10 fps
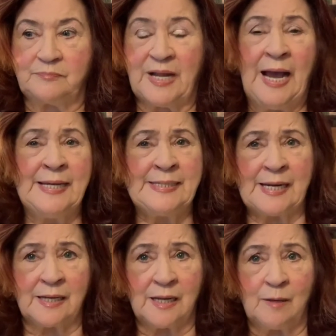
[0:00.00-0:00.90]

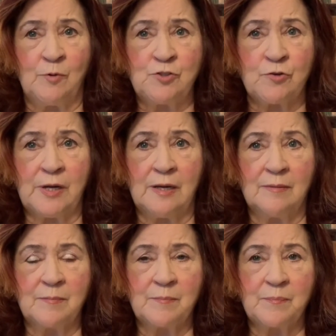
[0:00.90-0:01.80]
eidetic imagery,
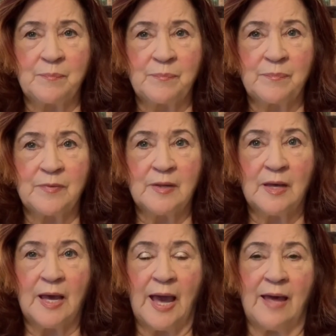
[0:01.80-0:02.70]

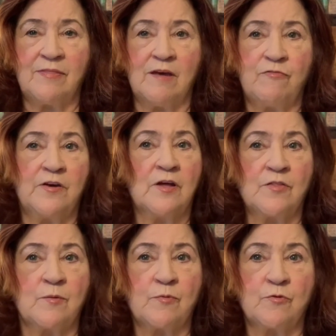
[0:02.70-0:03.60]
and they feel
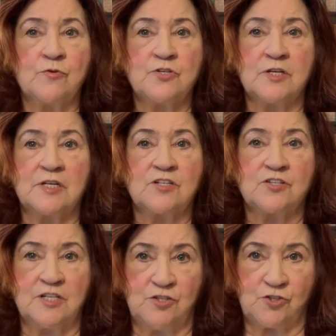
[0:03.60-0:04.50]
them through
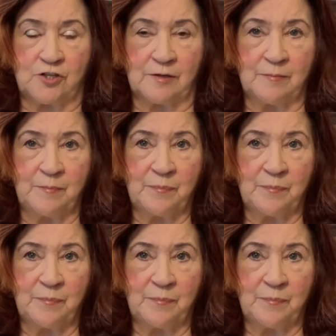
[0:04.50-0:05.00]
synesthesia.